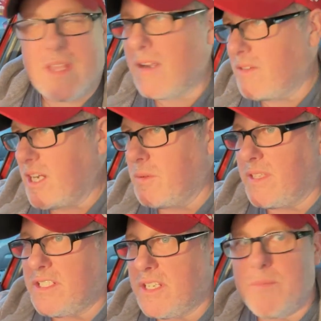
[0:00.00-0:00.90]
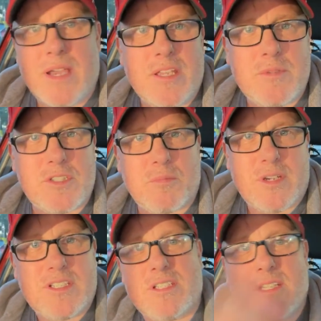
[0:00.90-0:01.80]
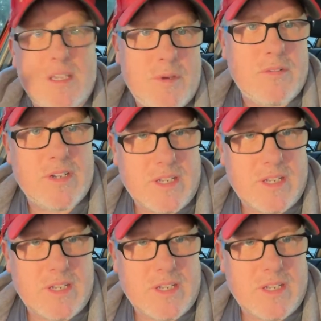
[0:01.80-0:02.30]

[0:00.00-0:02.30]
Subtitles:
I don't care what they say about you, Mr. President. He said, come on over.